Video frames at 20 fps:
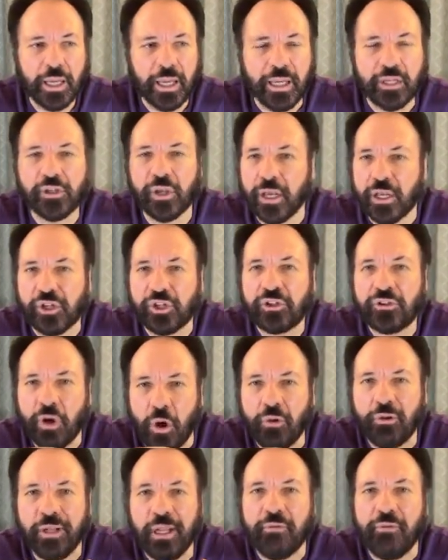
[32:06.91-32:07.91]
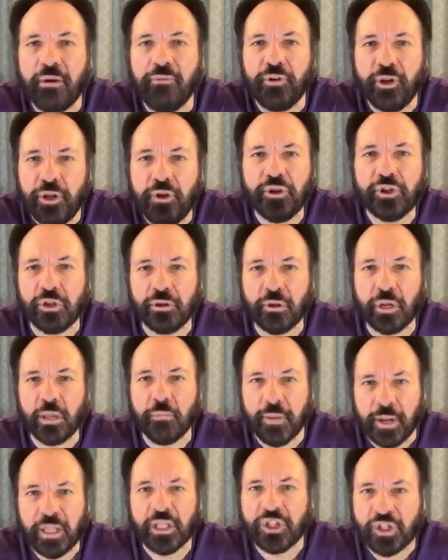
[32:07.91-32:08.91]
is, is totally
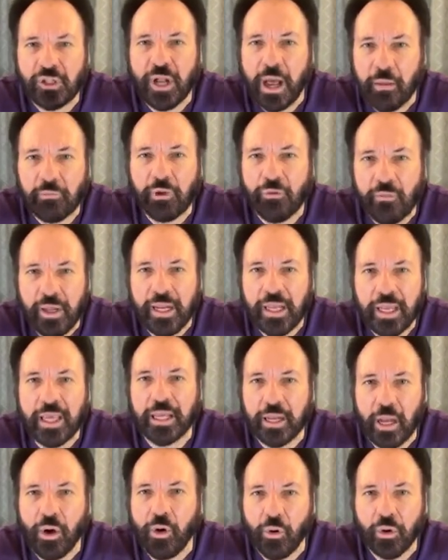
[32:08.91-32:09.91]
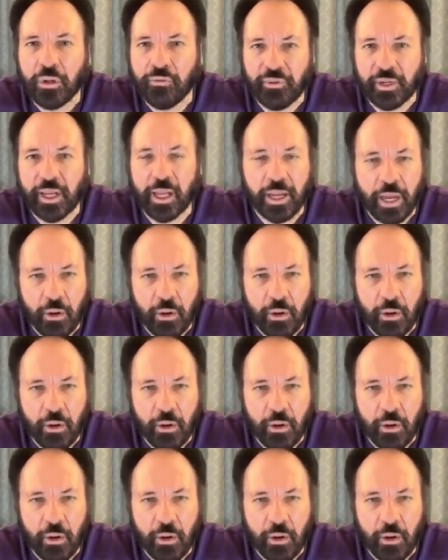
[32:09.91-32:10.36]
revolutionary, but it's time to really get a hold of it.